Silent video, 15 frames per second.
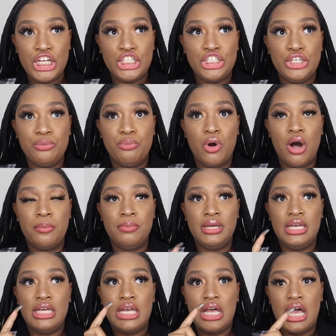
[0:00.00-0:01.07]
She bought
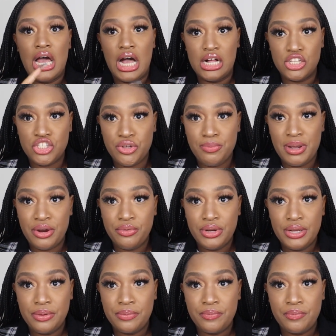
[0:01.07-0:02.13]
me
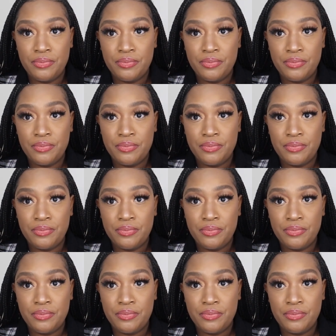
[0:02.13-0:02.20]
elderberry.